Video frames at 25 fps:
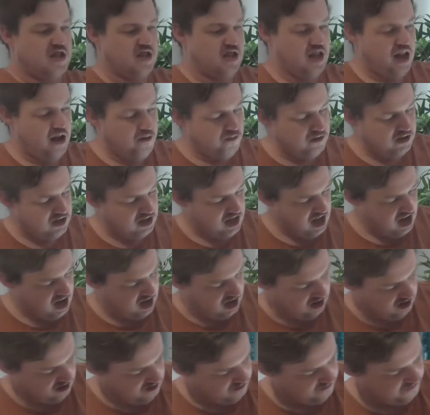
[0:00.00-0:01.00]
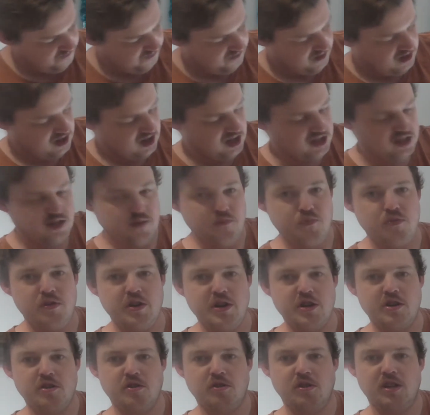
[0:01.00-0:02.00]
So that was that. That's a
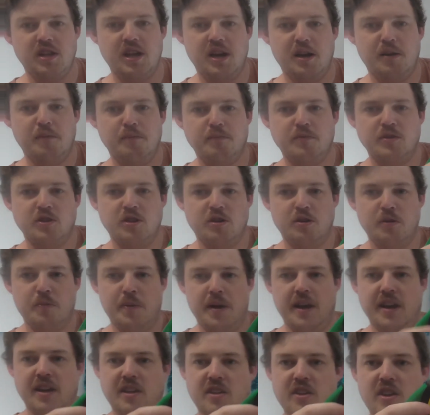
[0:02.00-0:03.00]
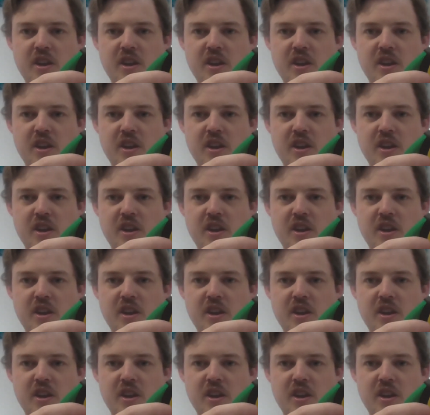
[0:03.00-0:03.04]
pretty cool shoulder padding.